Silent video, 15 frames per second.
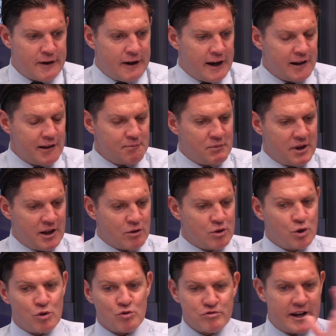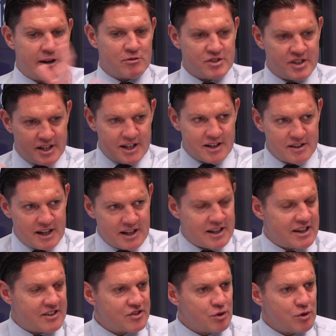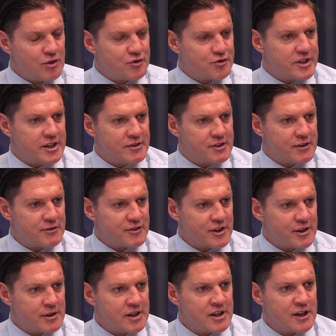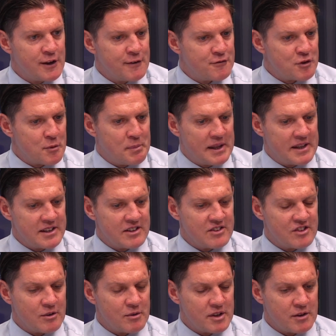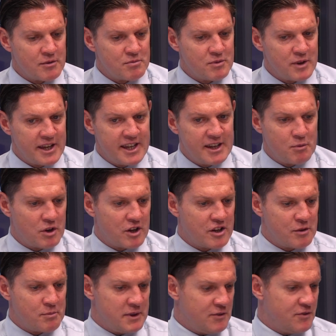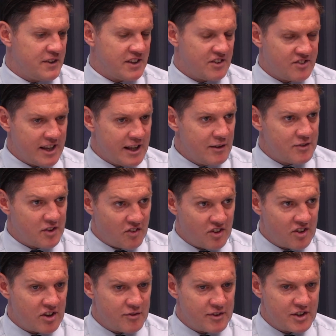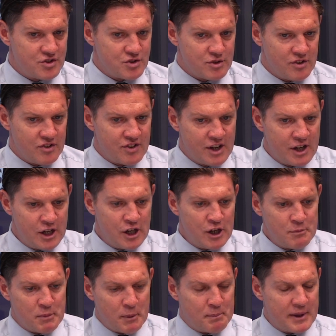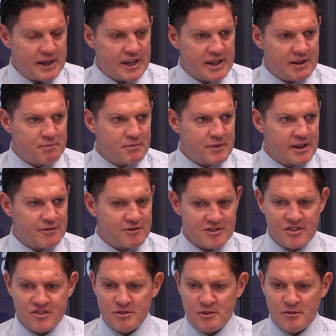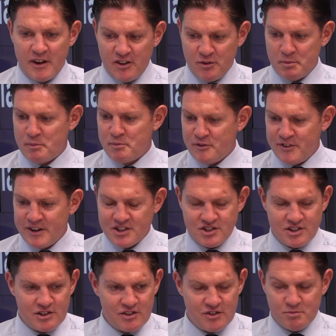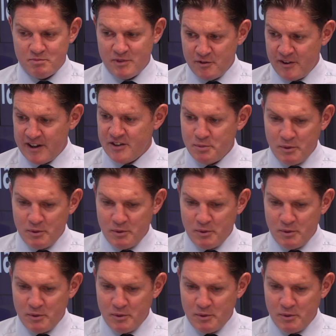I'll go around and I'll ask all three of you for opinions on A, what it could mean for yourselves as individuals, but B, either as investment professionals, advice